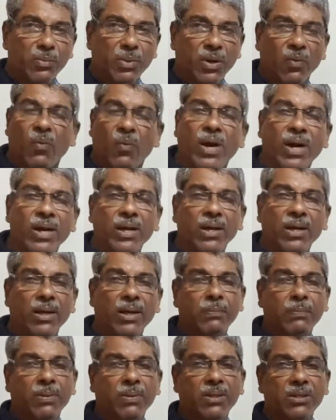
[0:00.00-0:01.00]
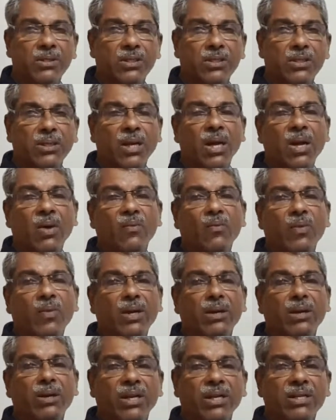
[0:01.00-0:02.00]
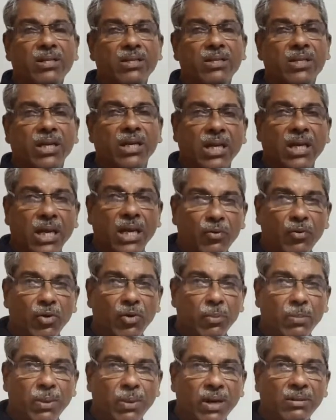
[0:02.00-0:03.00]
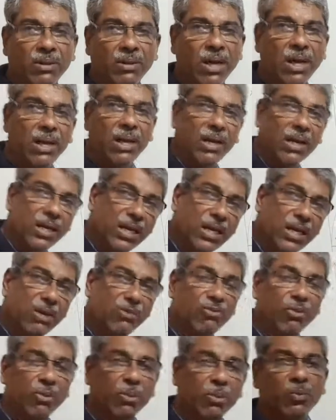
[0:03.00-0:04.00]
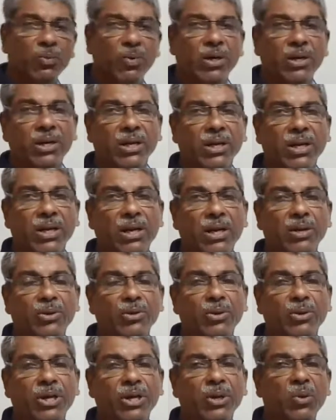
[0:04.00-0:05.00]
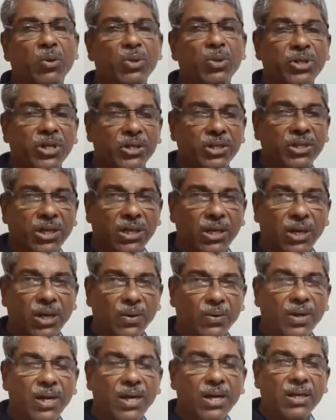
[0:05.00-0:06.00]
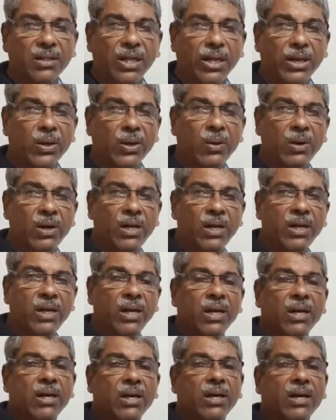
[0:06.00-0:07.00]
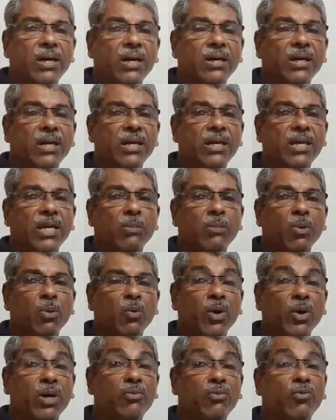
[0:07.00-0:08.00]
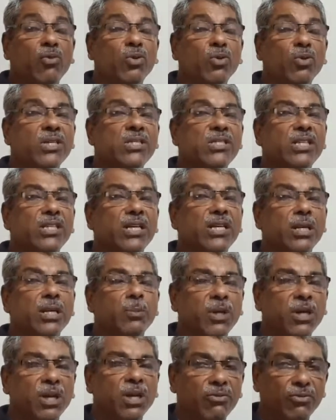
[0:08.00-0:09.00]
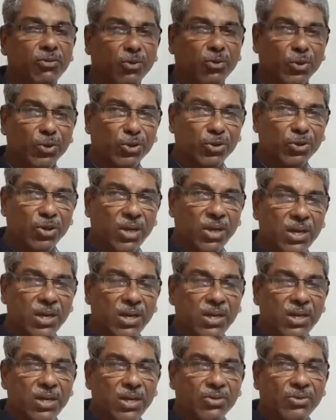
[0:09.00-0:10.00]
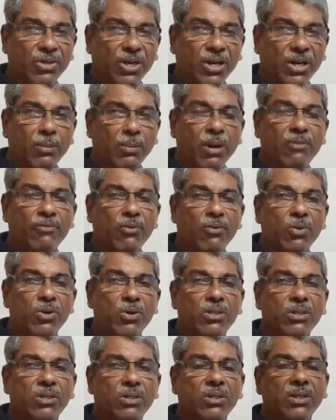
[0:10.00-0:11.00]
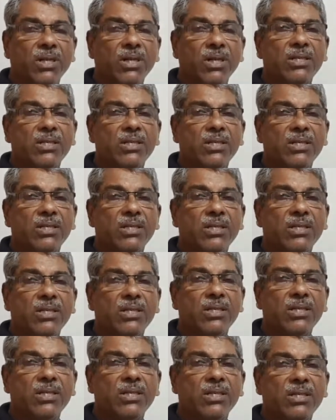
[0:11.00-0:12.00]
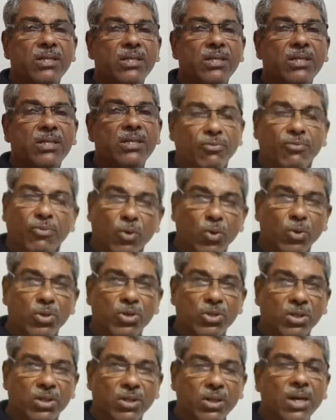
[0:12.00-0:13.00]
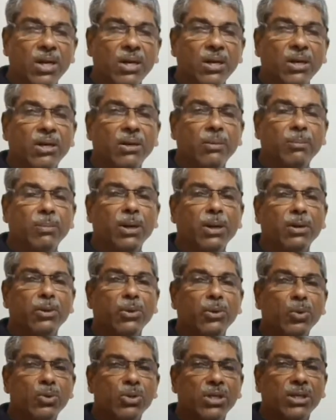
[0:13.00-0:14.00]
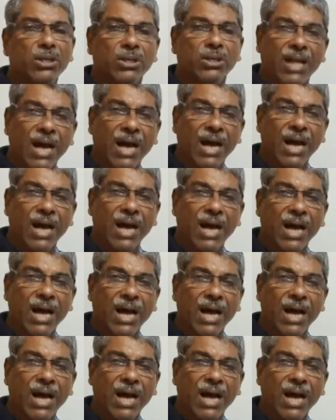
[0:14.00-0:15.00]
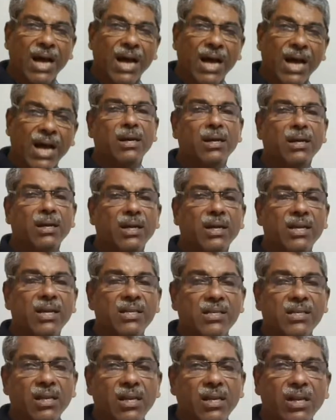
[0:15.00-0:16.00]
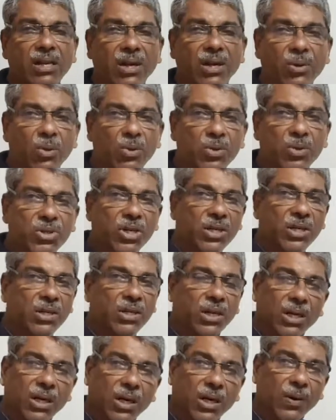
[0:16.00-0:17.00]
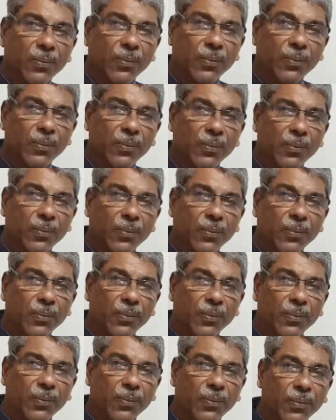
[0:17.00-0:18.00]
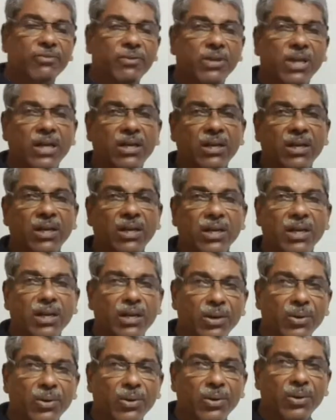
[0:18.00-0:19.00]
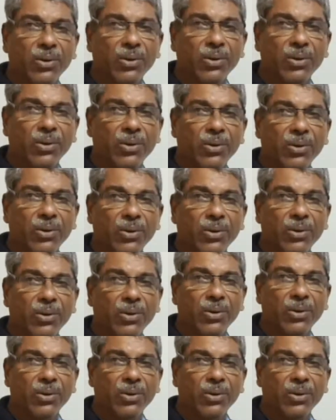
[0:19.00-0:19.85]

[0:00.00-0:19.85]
Why a person, when reaches a curved path, lean from the vertical to negotiate the curve? Then only he can provide for the centripetal force. Centripetal force is a safest force. Using that, he can easily negotiate the curve. With the help of that, he can negotiate the curve.